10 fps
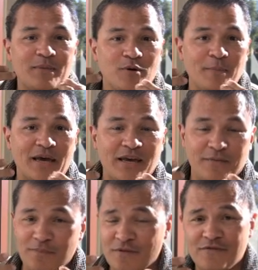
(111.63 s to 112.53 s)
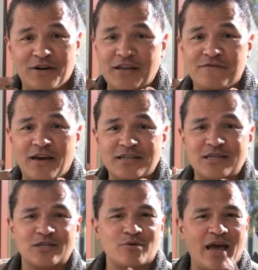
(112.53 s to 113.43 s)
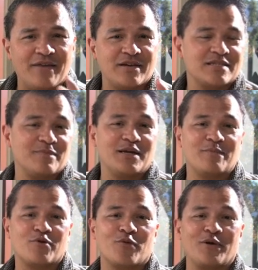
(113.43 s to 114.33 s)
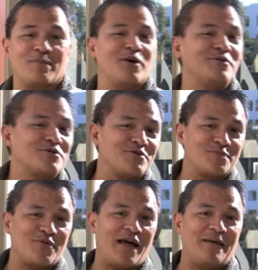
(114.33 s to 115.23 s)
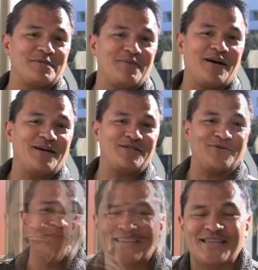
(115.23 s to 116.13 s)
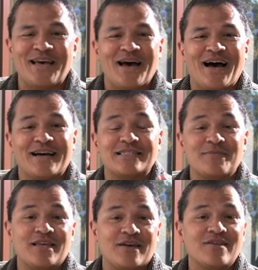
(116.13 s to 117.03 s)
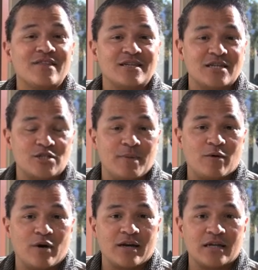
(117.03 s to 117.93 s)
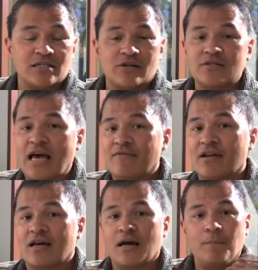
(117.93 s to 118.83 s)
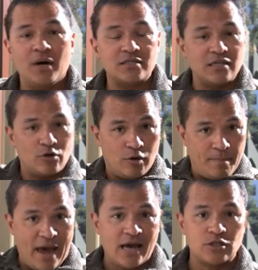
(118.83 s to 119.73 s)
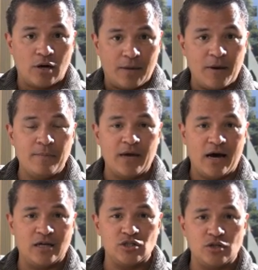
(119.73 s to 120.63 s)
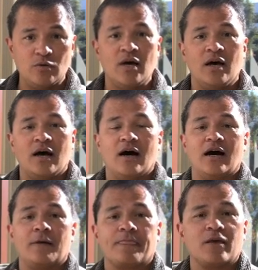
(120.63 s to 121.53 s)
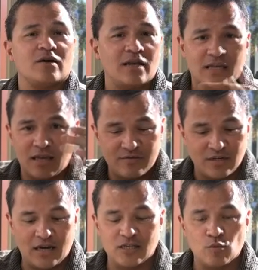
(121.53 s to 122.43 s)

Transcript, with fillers: people making funny faces or having some inappropriate posters perhaps behind you. Uh, some of the other things that you might want to consider is having like a muslin or a backdrop behind you, um, you know, like gives a nice